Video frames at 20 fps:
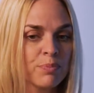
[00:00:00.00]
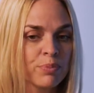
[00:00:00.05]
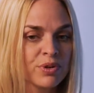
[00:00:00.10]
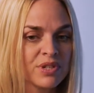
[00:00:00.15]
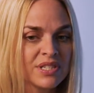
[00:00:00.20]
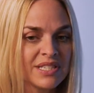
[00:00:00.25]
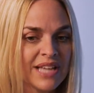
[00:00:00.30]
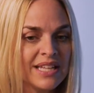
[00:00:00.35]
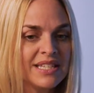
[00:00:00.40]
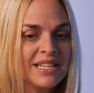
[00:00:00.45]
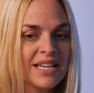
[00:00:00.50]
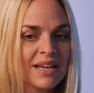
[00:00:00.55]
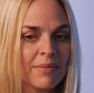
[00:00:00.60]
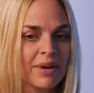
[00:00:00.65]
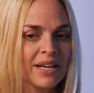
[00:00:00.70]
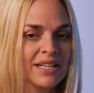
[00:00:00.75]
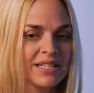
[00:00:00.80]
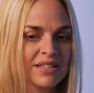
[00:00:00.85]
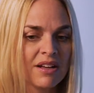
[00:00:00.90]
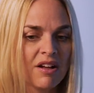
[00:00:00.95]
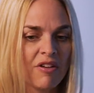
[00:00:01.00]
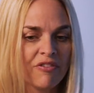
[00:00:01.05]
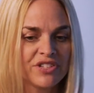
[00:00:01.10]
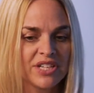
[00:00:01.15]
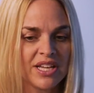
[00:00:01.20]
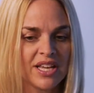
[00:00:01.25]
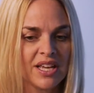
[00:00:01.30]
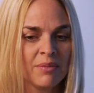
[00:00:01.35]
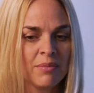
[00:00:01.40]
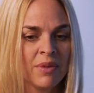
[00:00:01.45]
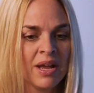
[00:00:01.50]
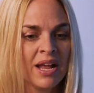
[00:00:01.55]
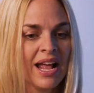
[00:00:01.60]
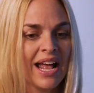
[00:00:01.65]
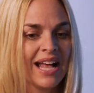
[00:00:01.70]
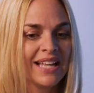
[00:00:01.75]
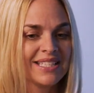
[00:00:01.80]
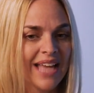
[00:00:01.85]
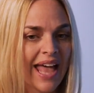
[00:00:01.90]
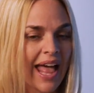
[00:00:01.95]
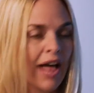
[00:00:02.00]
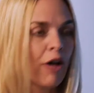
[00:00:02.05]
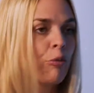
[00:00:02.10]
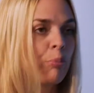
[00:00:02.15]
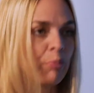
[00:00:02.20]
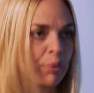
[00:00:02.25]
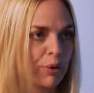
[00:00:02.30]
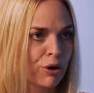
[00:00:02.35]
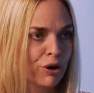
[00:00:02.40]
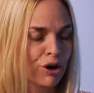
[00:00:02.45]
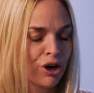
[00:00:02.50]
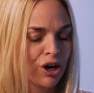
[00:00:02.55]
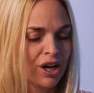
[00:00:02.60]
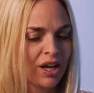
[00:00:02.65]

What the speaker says: presenting myself to him as a helper,